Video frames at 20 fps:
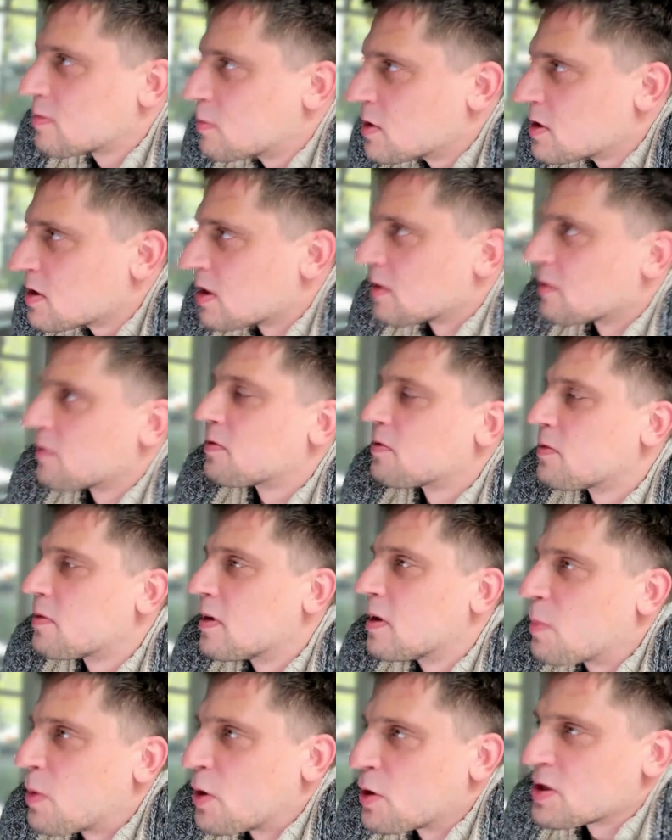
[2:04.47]
myself
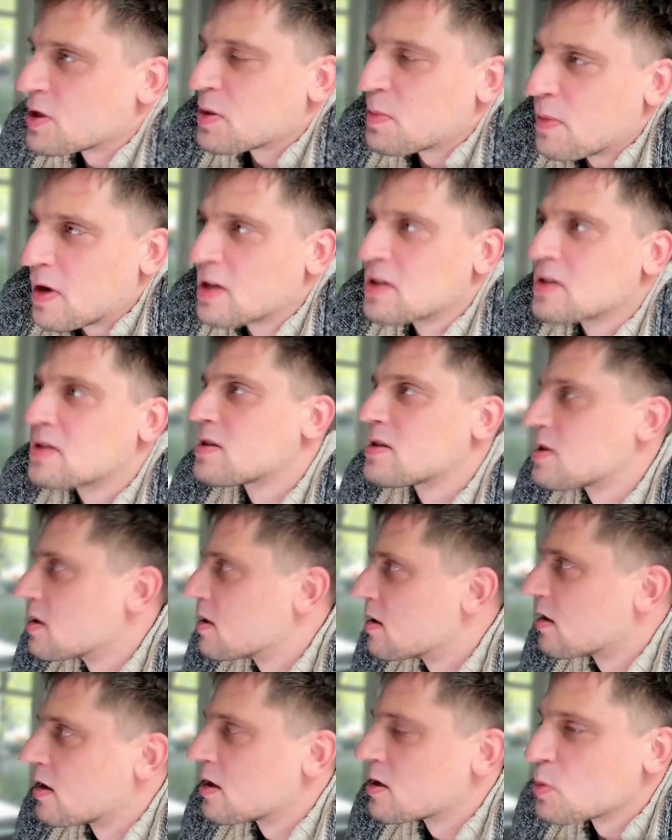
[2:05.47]
a project
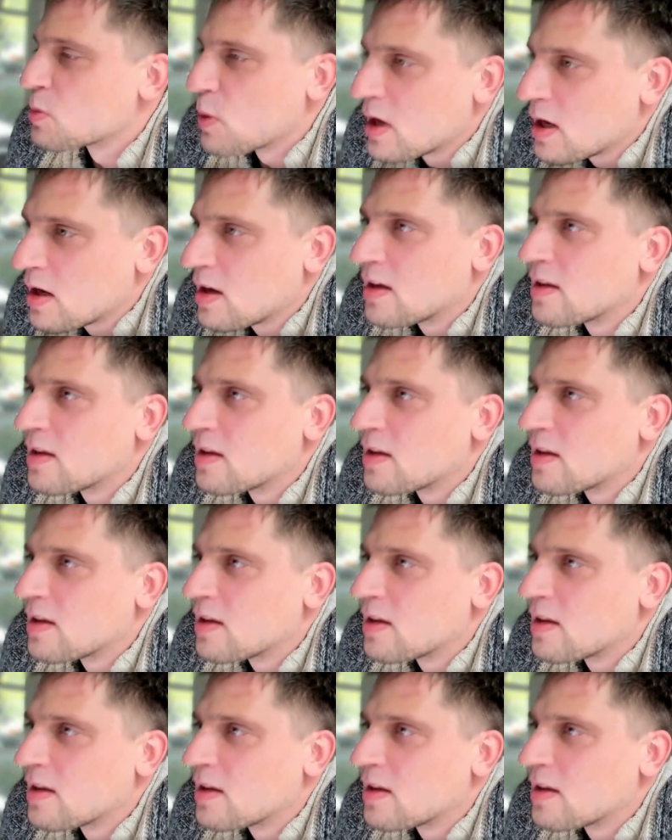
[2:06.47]
manager as well,